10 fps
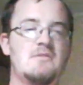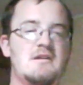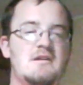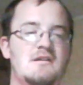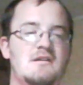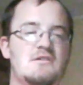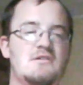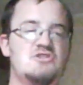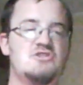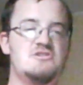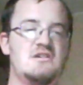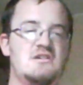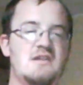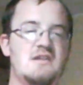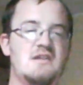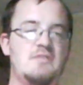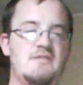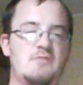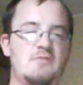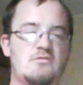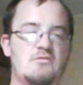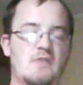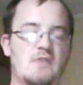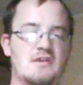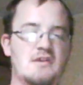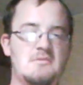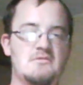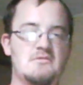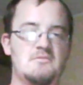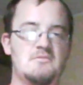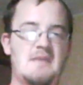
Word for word: And Emma is known for her causes when she's not exactly in the right.